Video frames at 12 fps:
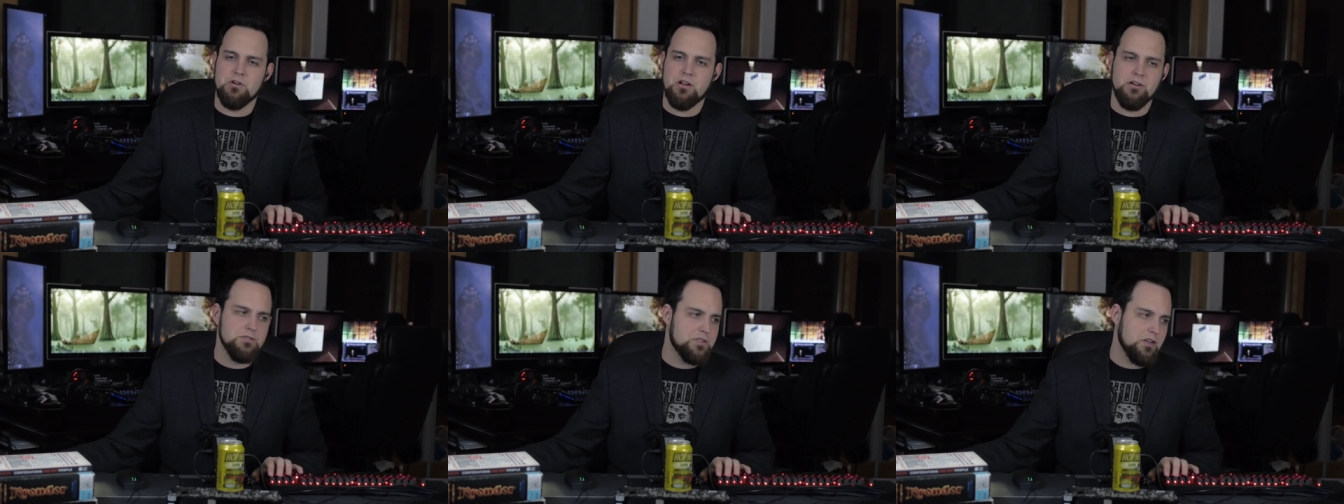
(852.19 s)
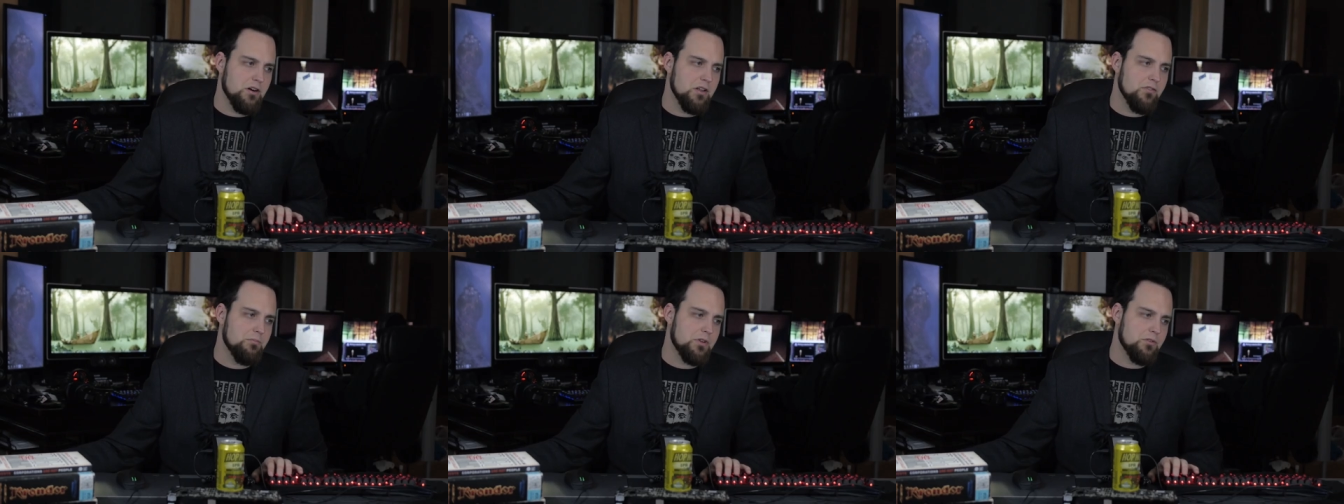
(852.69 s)
We're not hosting
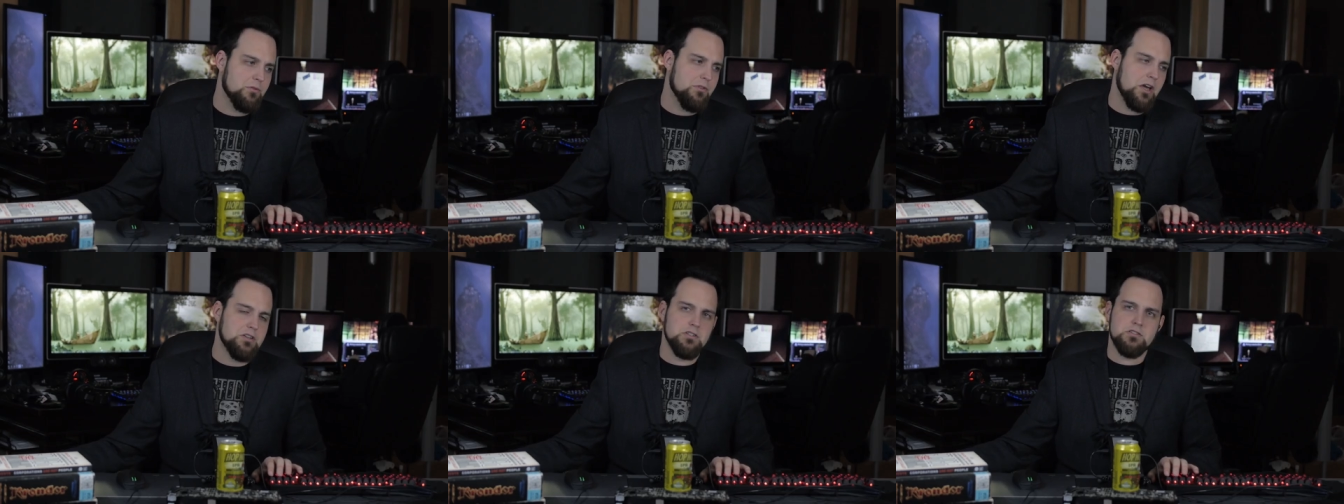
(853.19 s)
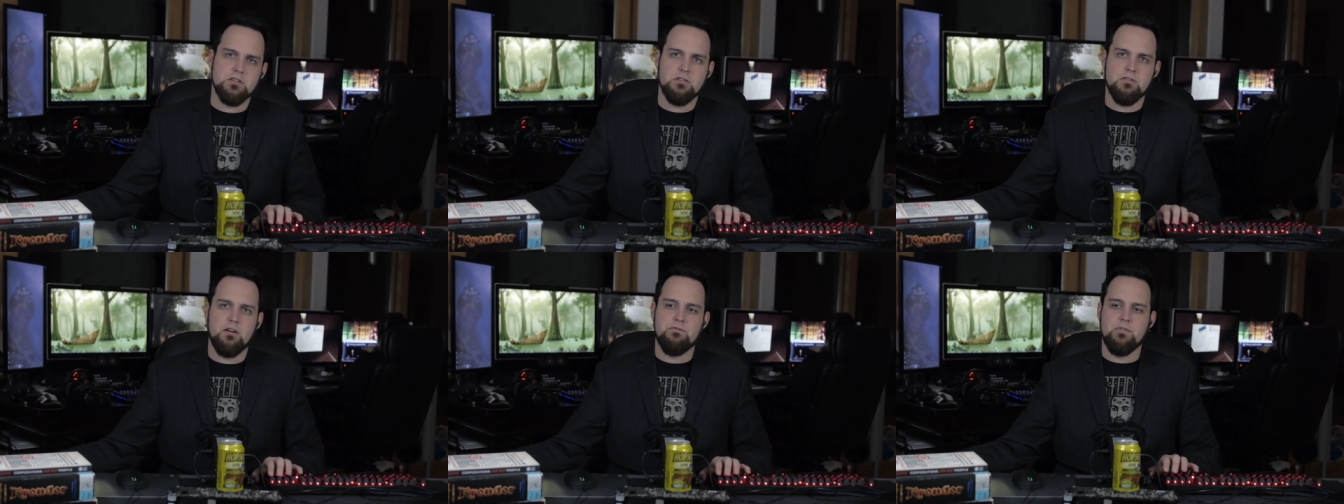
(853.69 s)
all of them there through that. Just
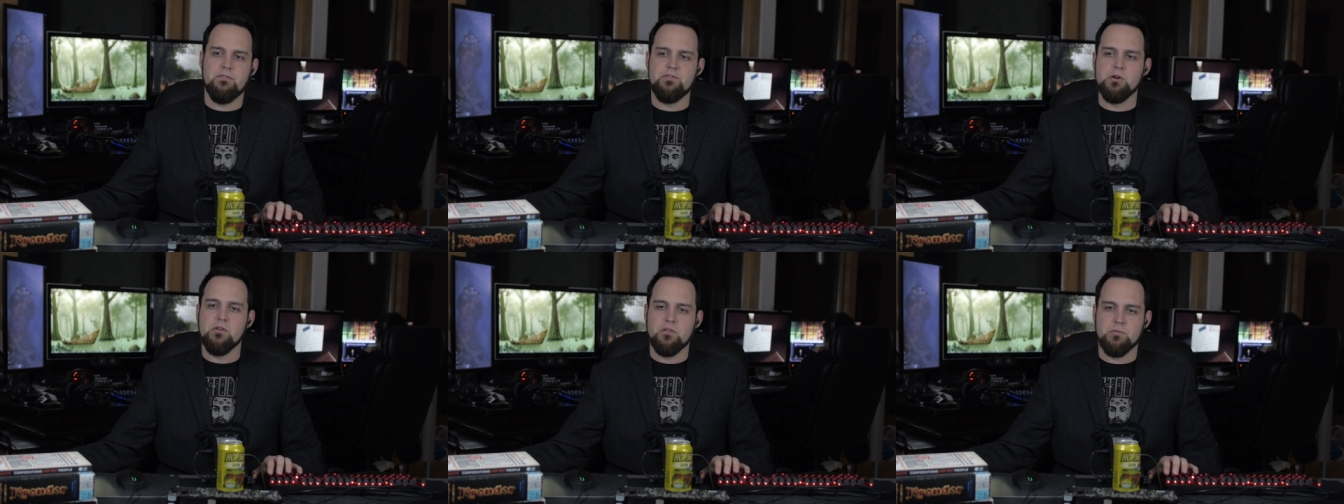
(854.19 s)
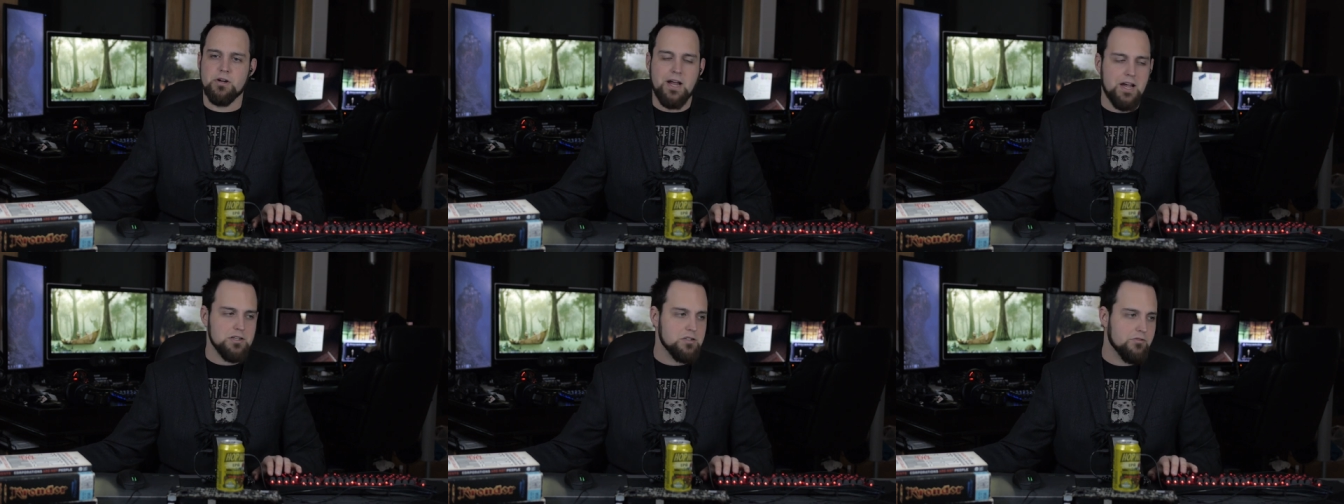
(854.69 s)
a, a few of them are
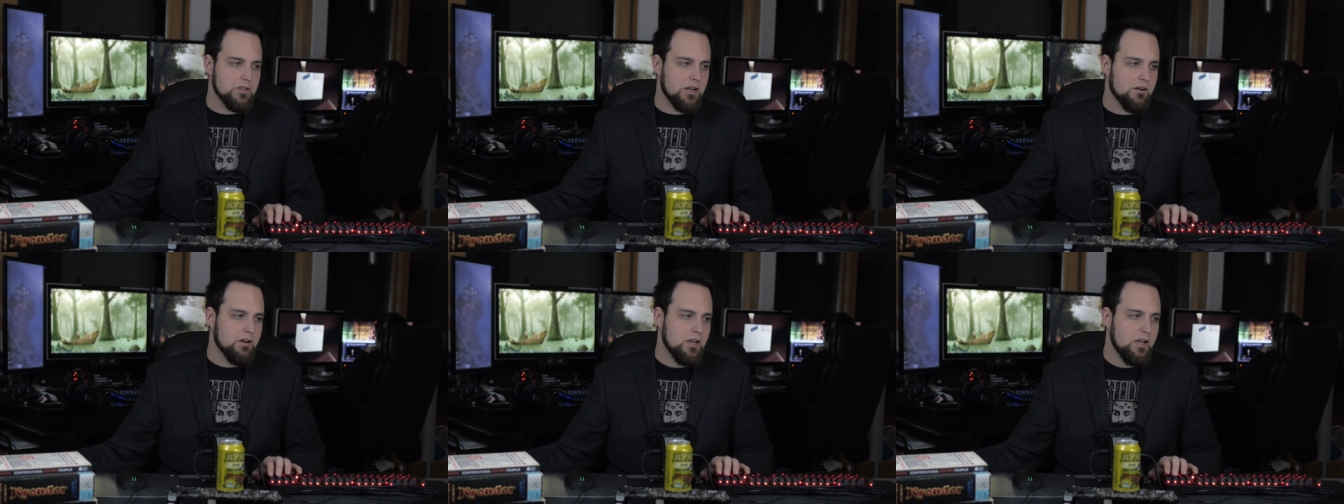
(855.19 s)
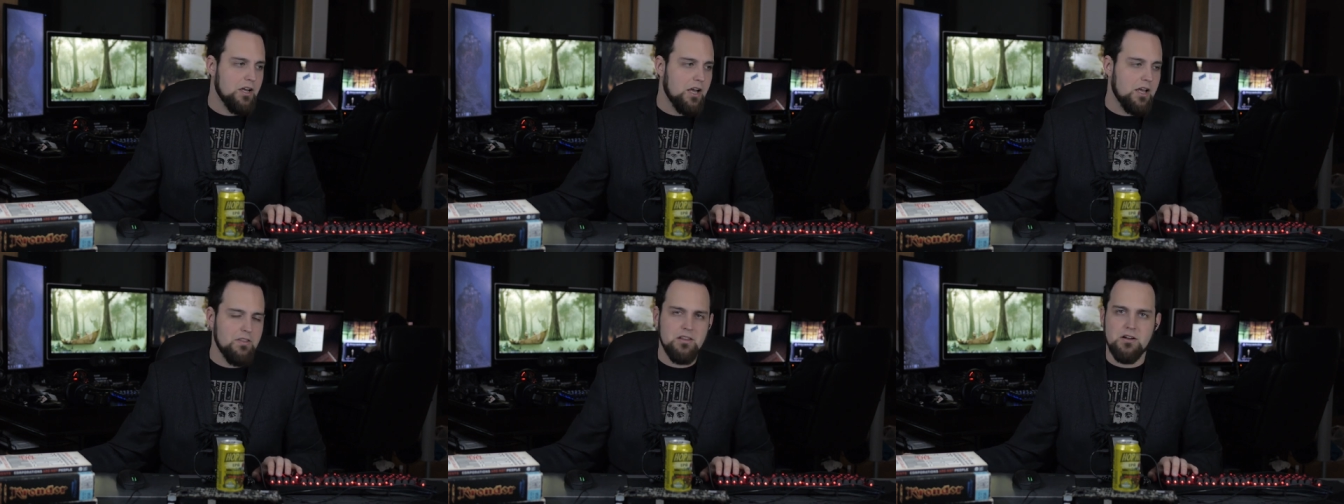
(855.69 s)
cached over there.
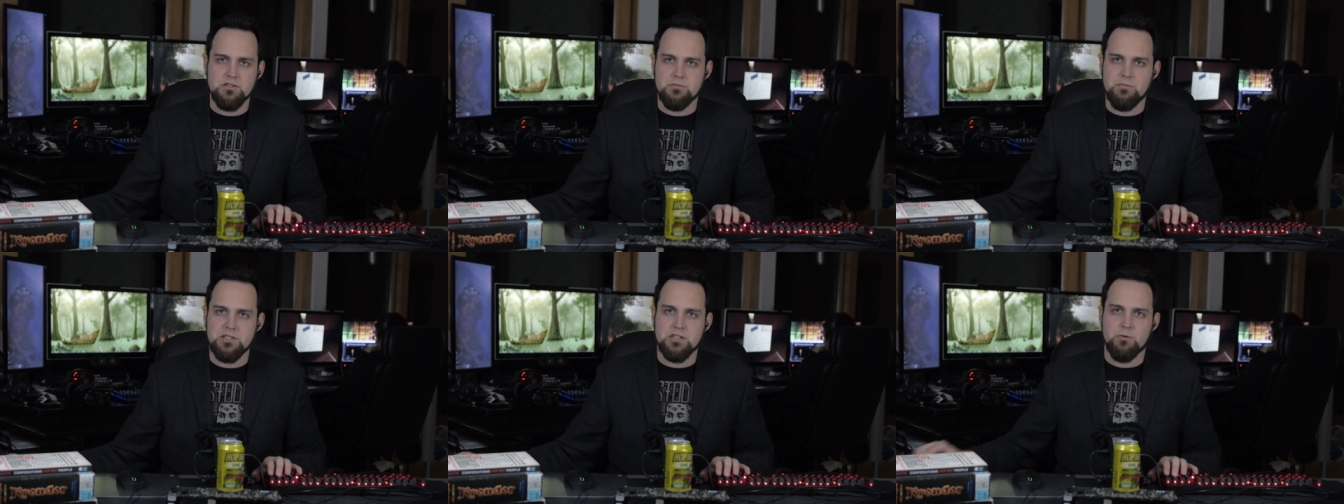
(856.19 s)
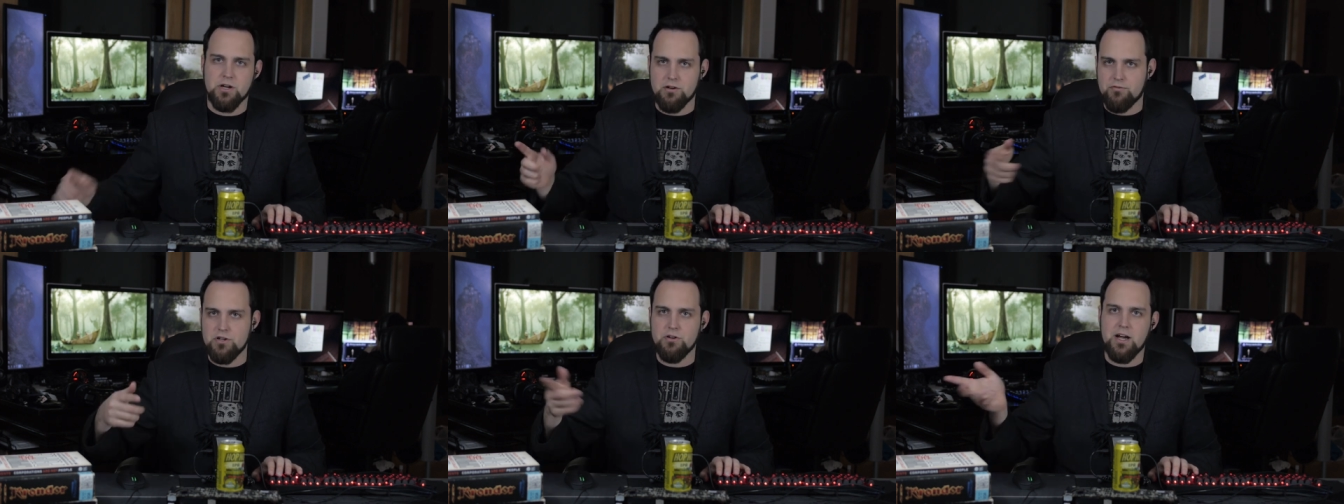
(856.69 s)
And that well, also makes it
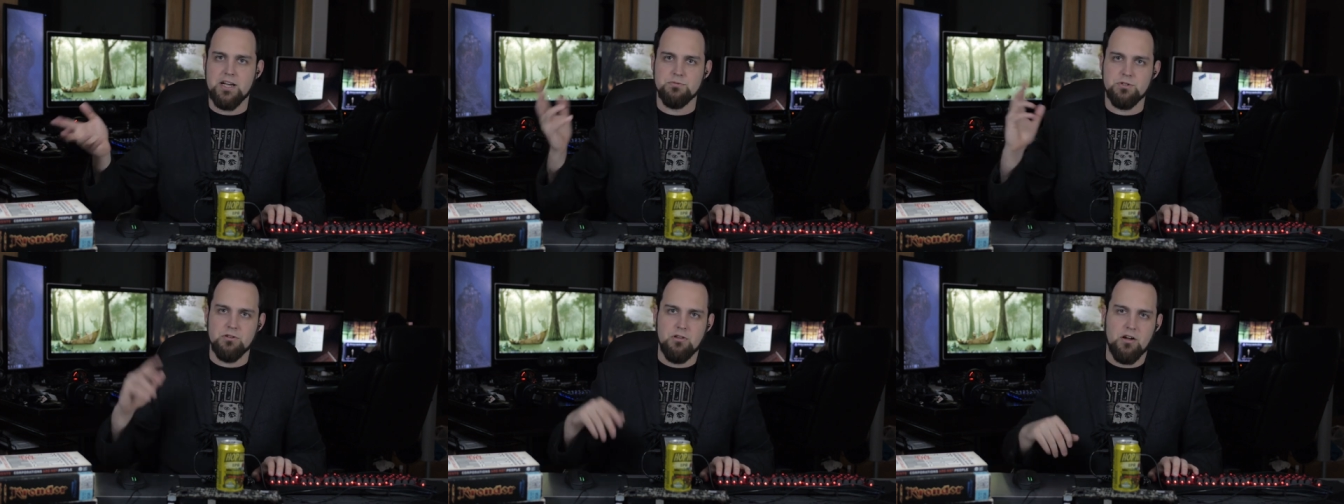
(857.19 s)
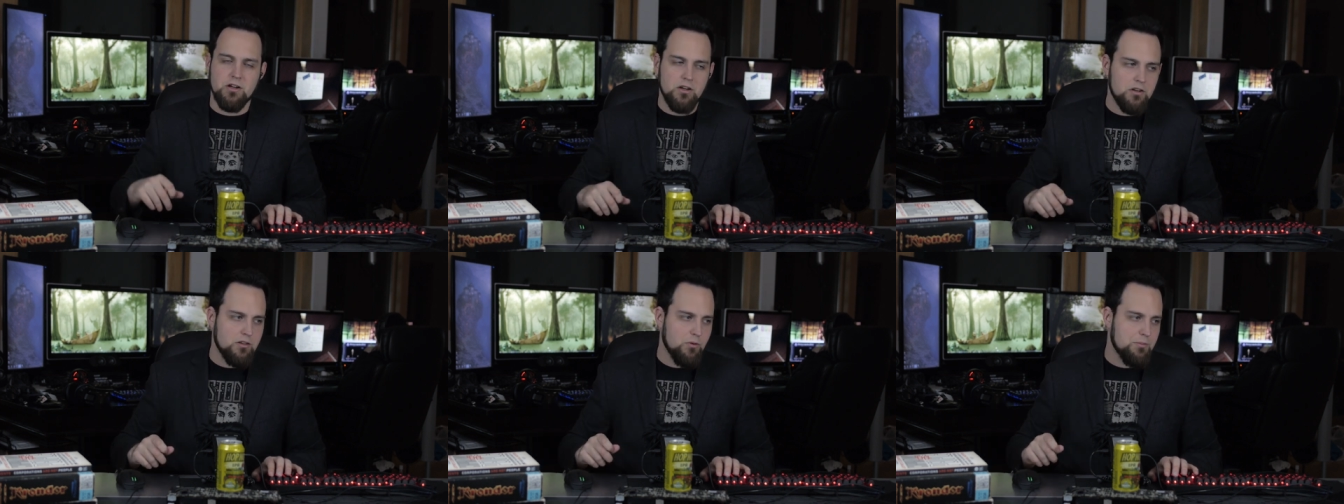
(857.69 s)
quicker for the... you guys when you log on
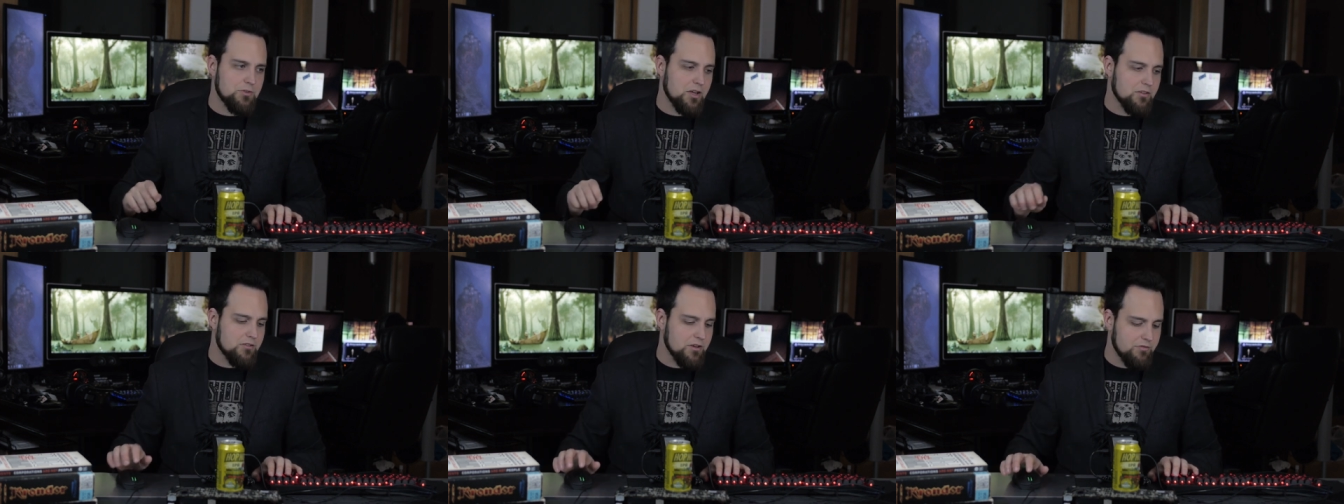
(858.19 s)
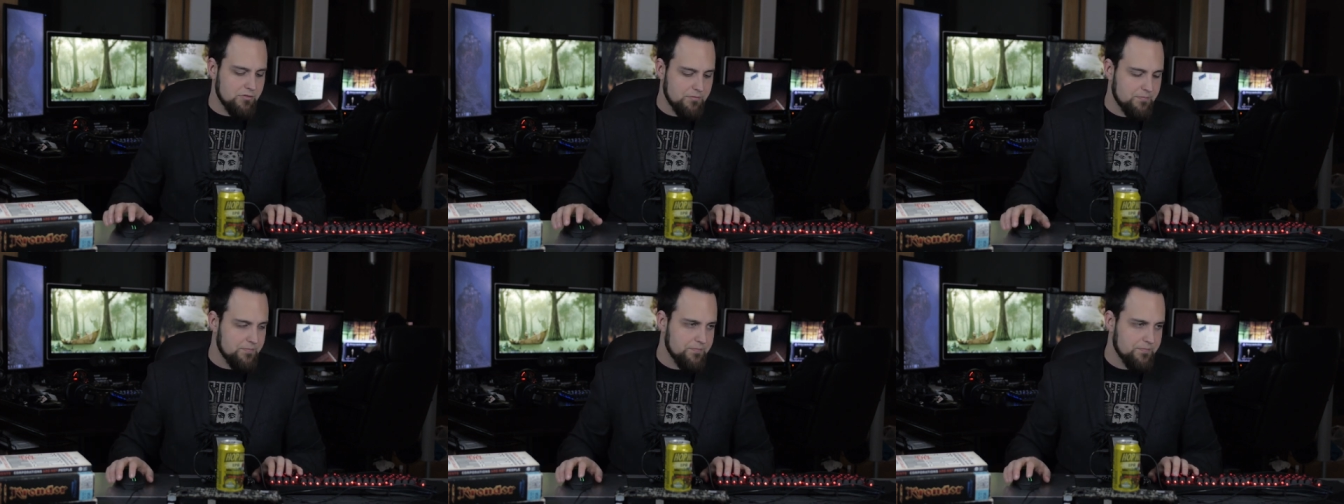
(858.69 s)
onto the website and stuff.